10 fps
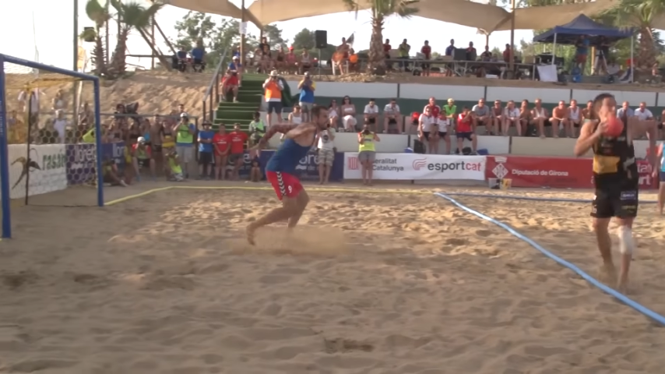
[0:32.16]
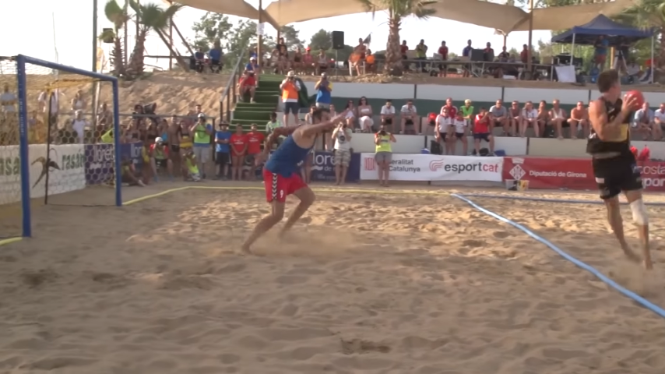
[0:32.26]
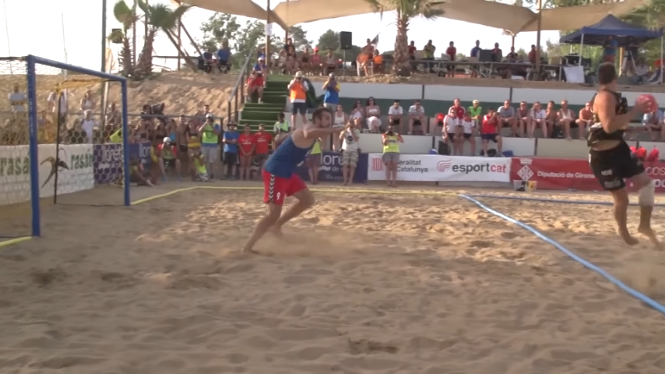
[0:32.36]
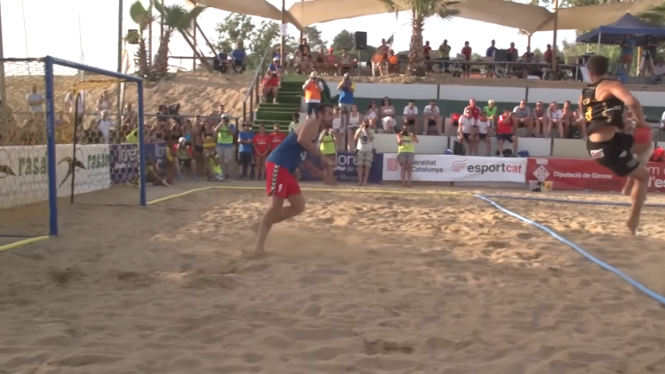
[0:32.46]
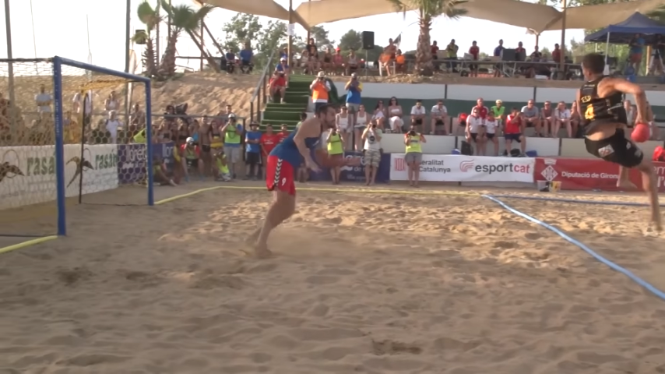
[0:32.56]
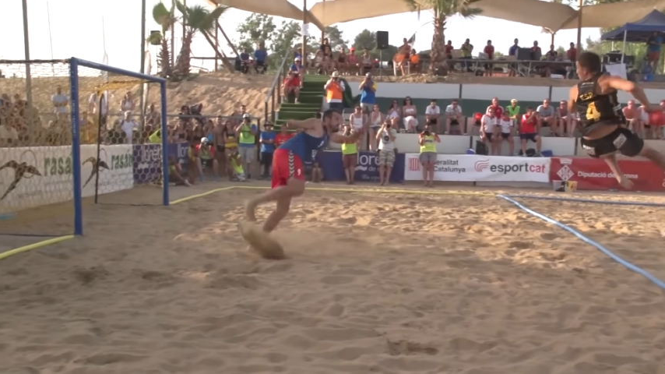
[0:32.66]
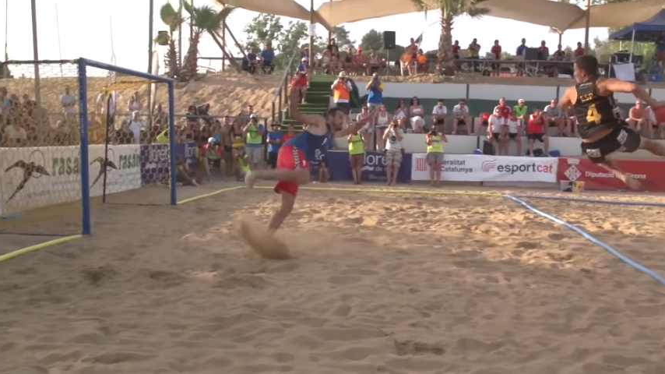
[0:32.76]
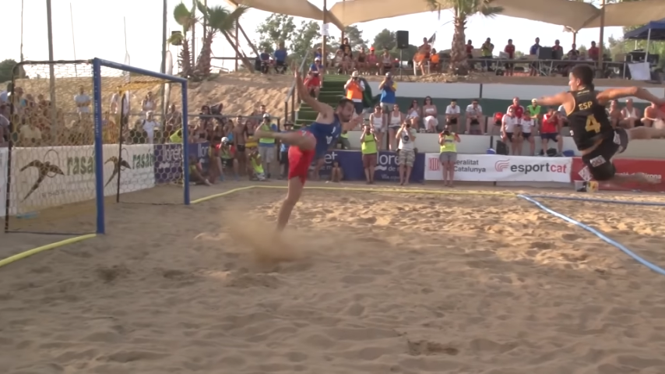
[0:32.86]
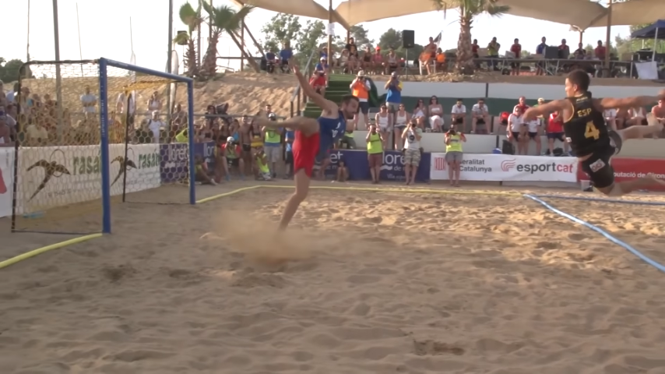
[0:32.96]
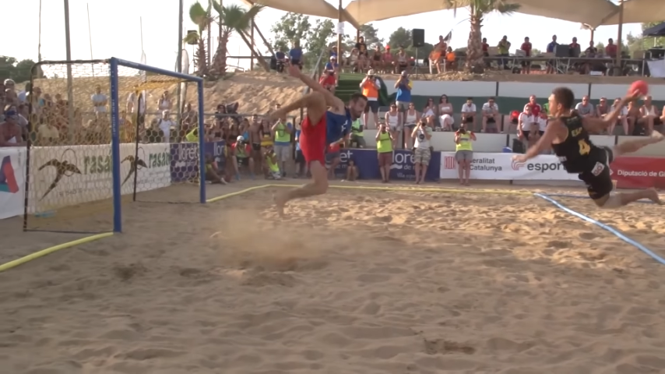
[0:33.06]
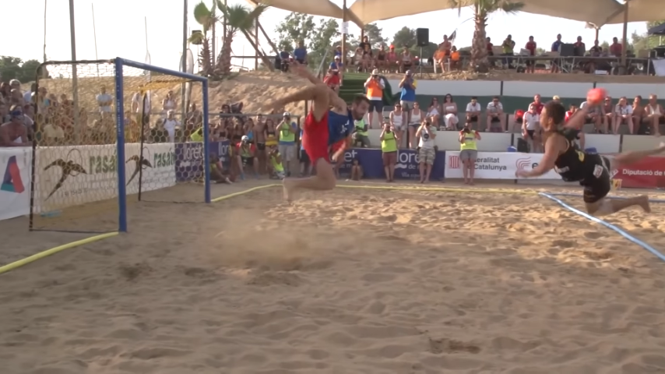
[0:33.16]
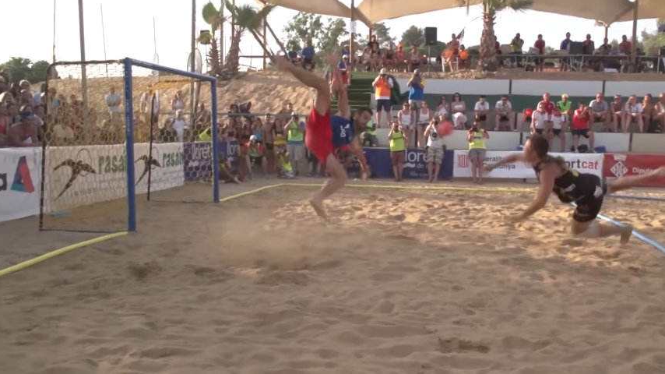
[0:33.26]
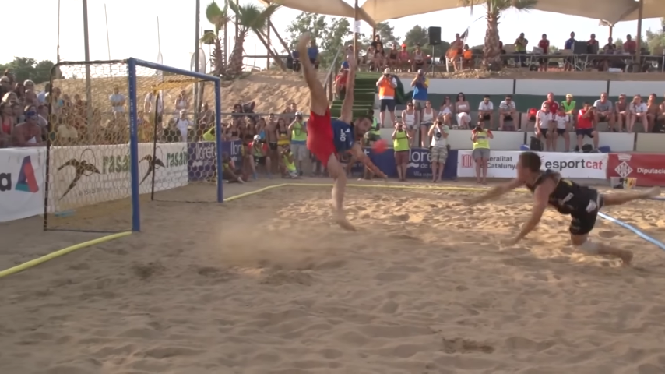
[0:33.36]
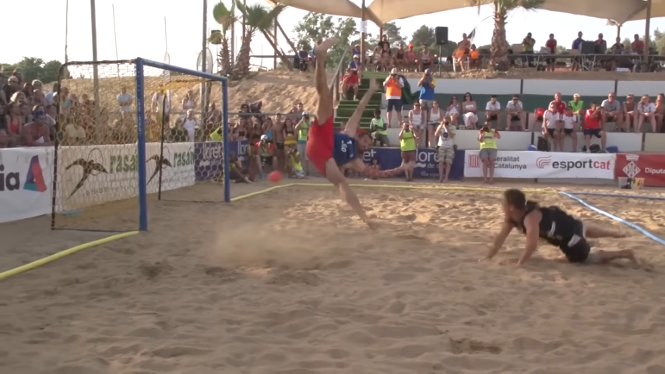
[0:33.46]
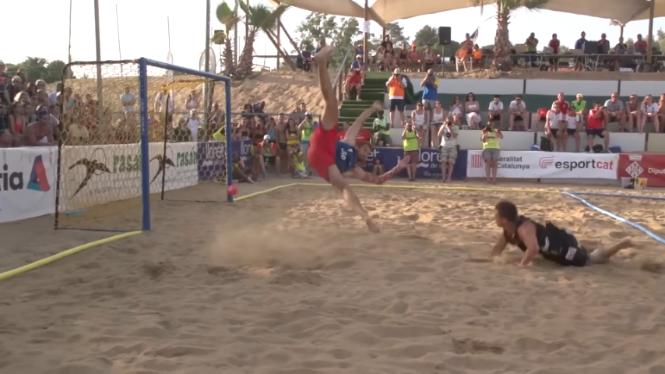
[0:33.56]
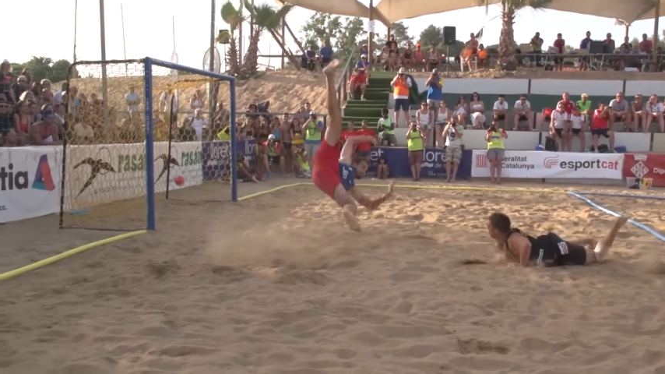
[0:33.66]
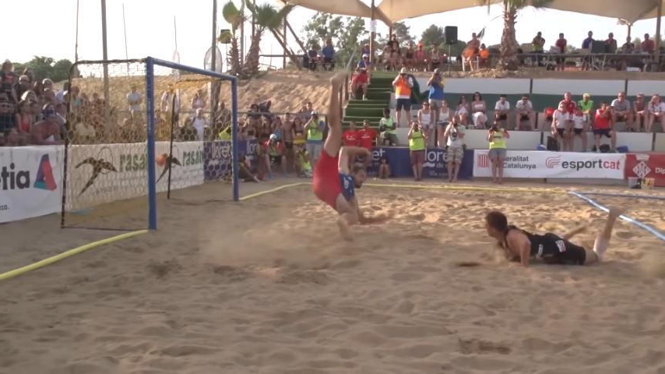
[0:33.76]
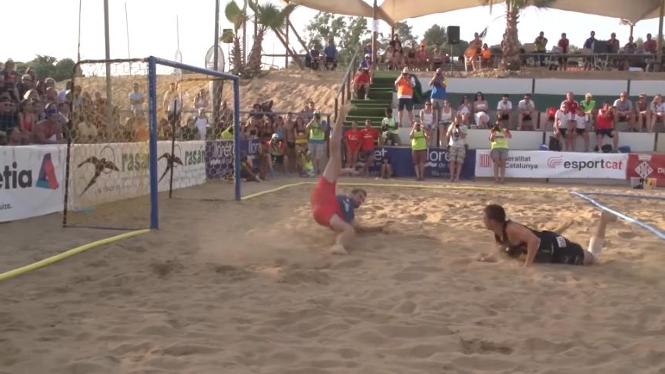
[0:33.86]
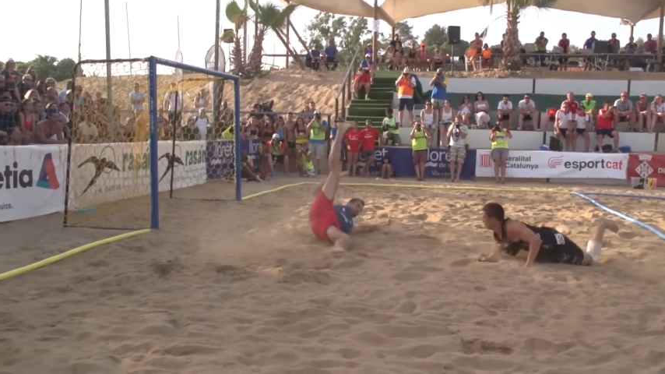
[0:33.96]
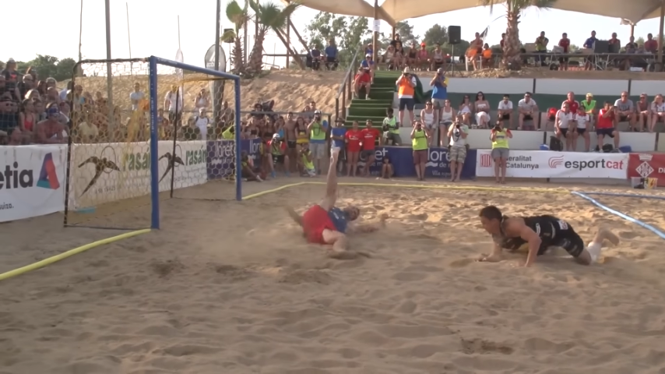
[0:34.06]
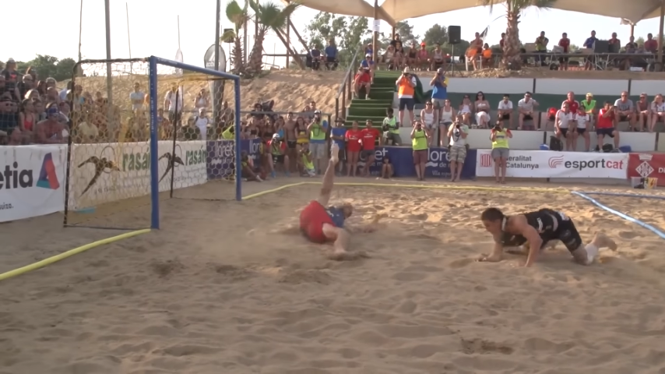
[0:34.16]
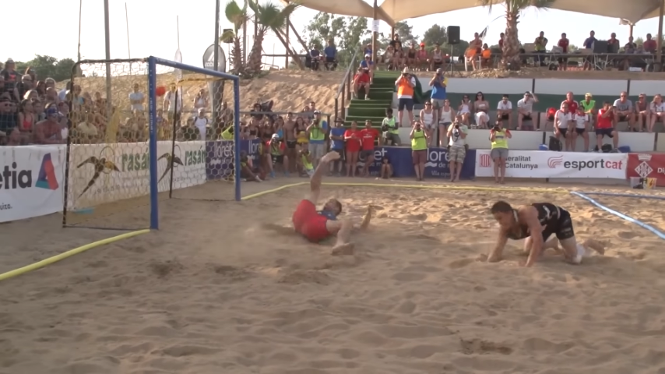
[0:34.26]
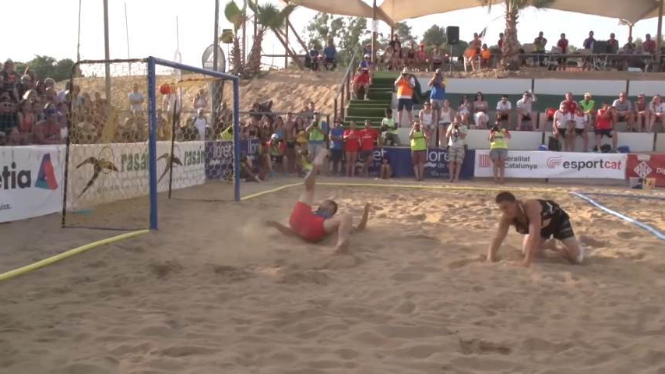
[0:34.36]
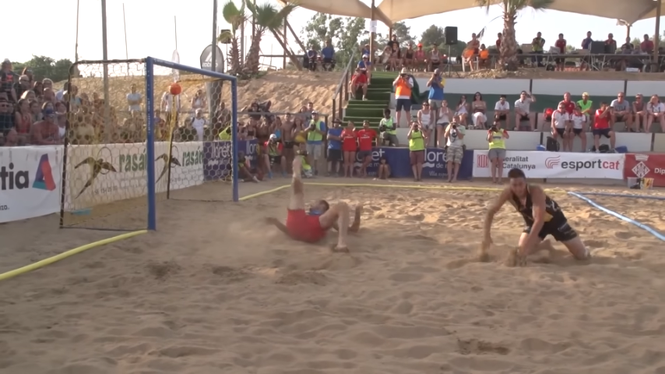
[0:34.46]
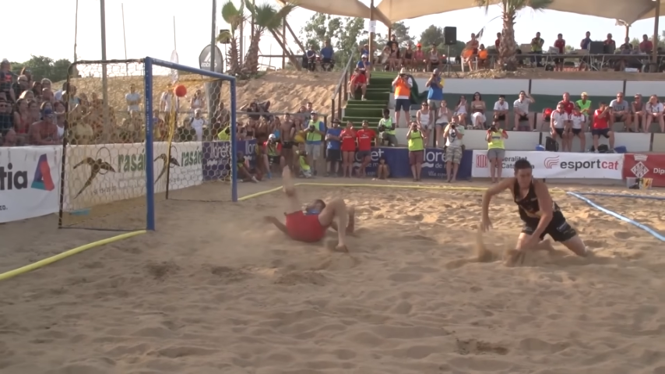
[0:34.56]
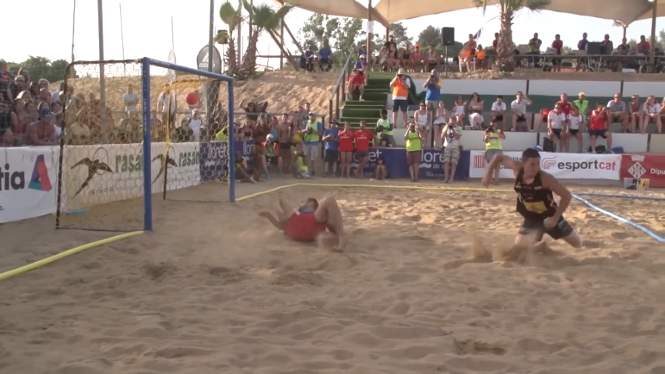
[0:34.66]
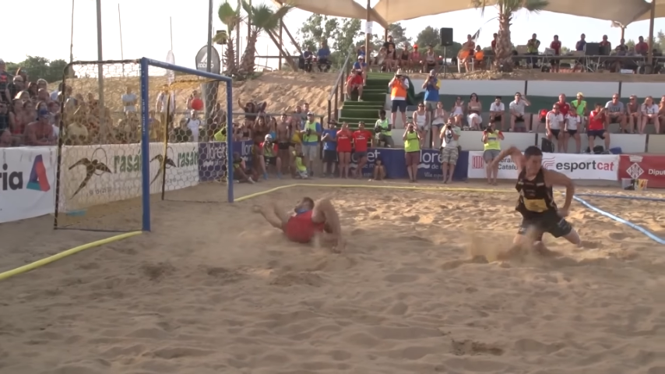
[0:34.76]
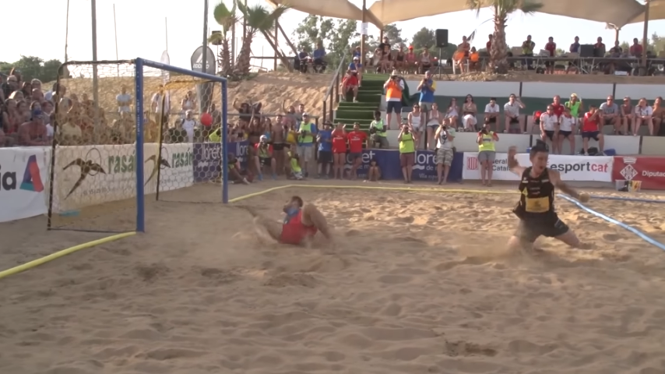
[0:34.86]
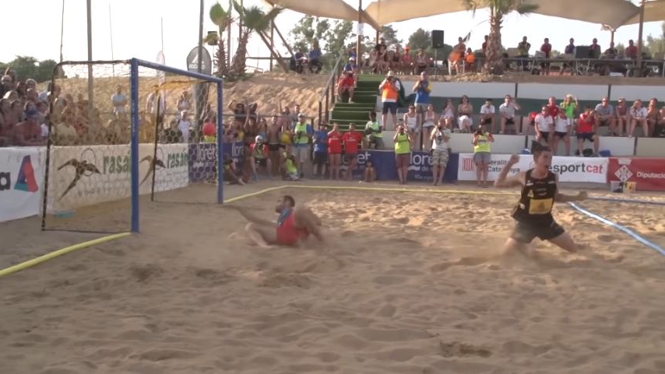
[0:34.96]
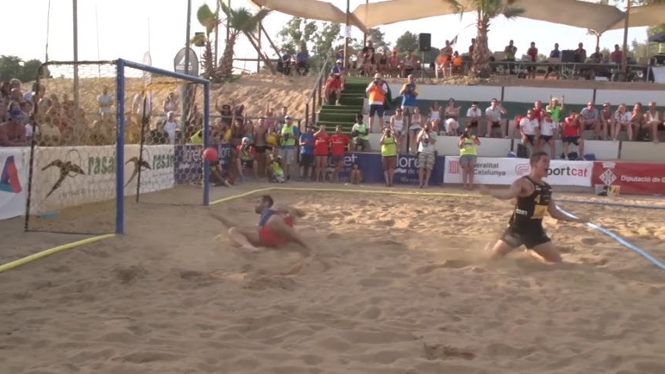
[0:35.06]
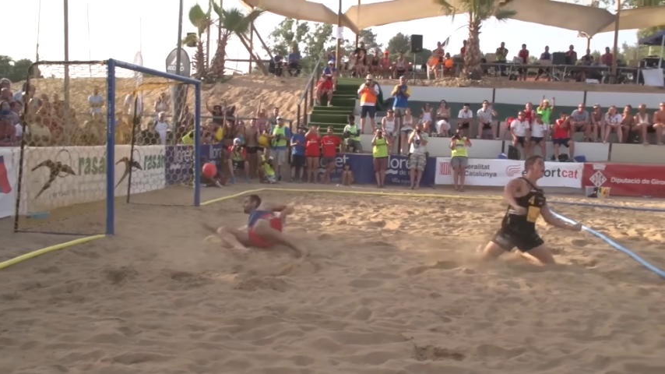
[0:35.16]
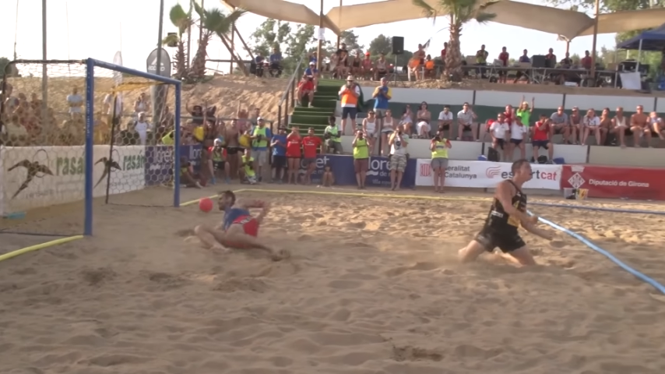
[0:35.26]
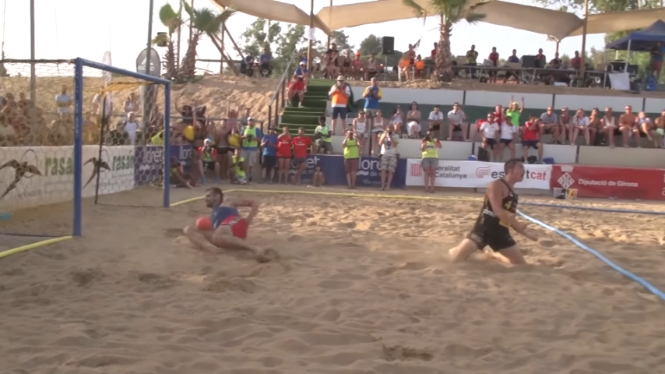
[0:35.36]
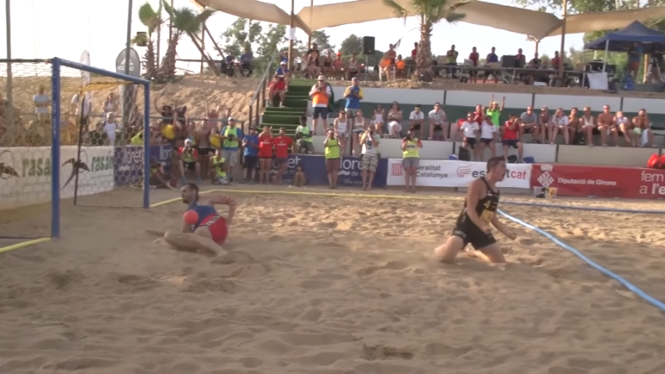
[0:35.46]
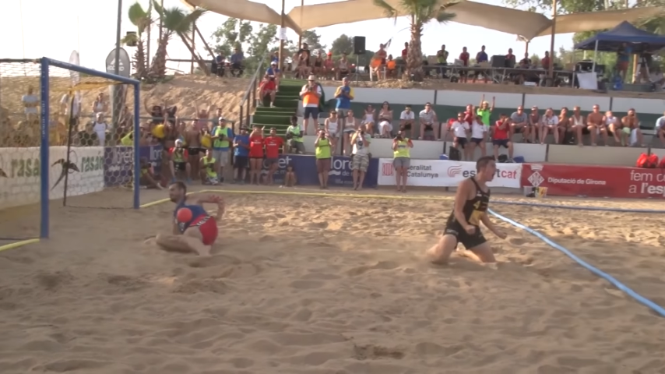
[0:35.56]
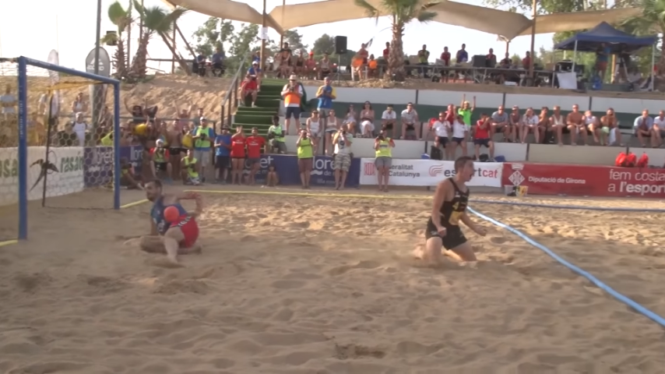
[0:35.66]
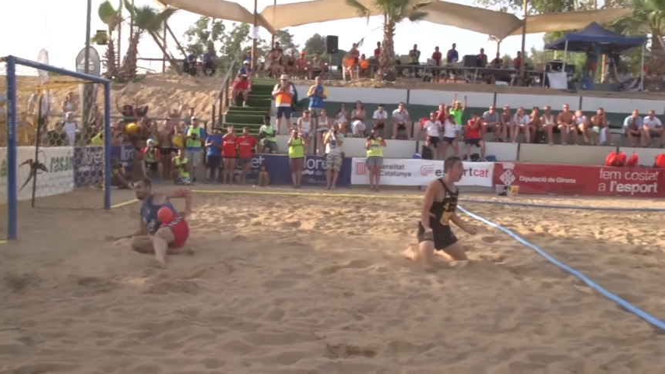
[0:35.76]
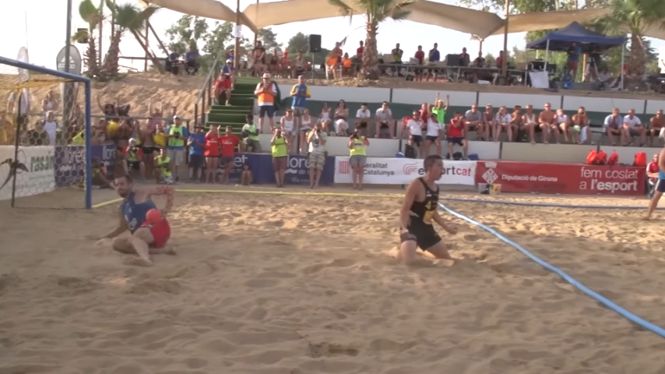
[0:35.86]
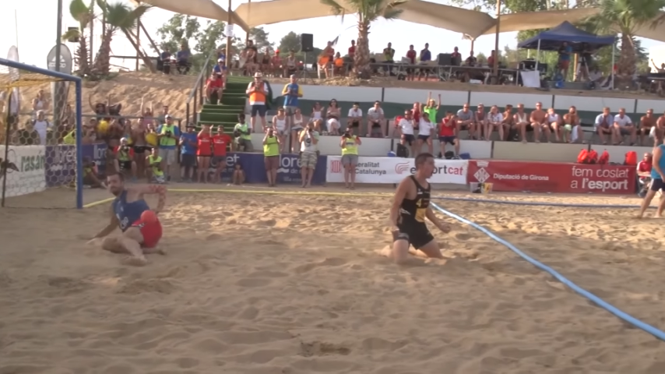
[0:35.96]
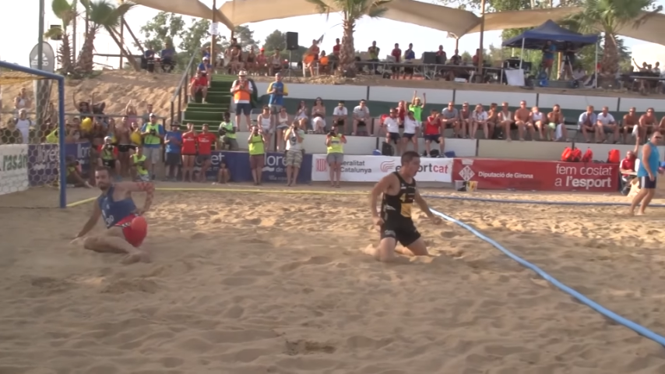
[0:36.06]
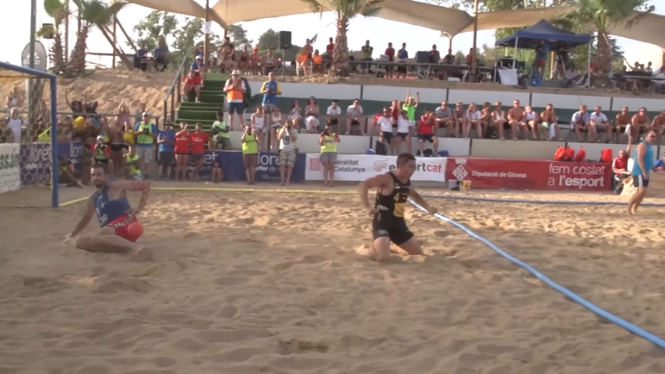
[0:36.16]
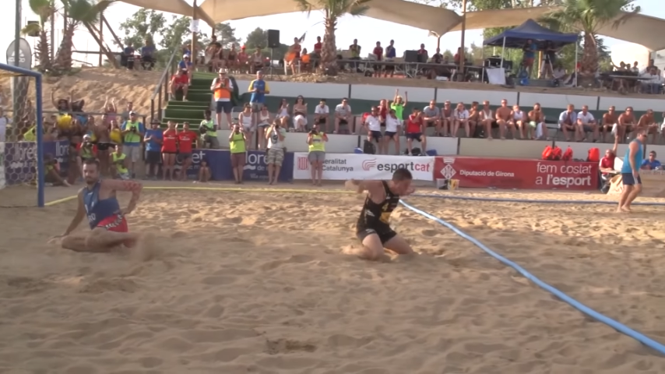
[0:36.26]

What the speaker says: (no speaker visible)